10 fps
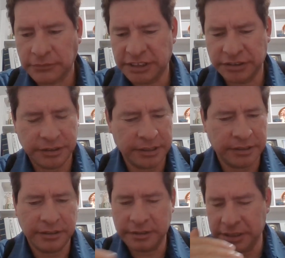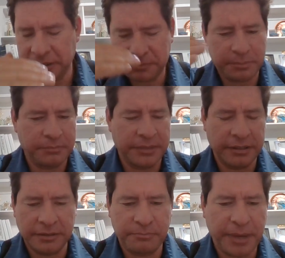there's this
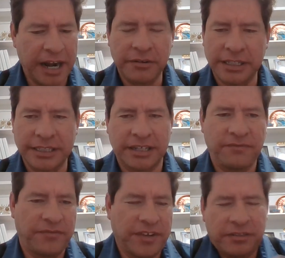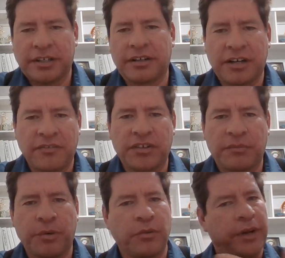parent that felt
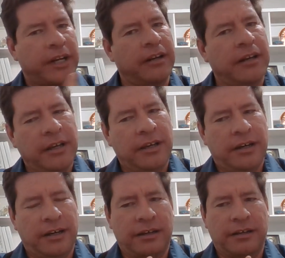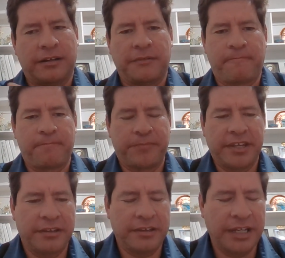uncomfortable when um,
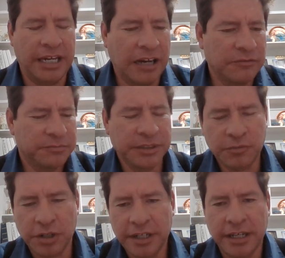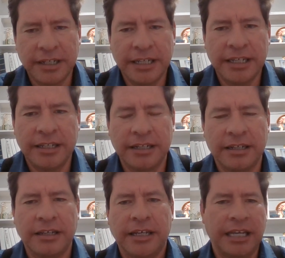the announcements were done in
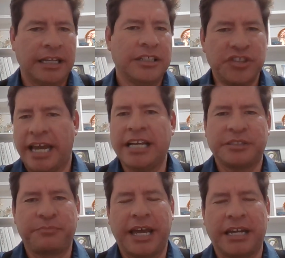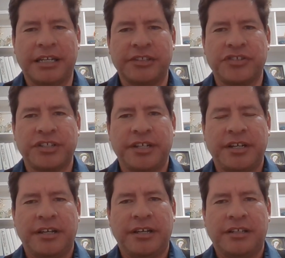English and Spanish,
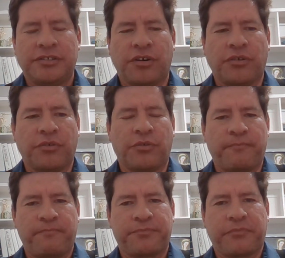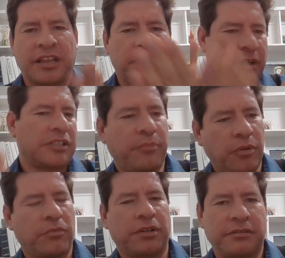so the
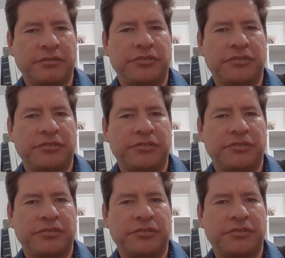principal would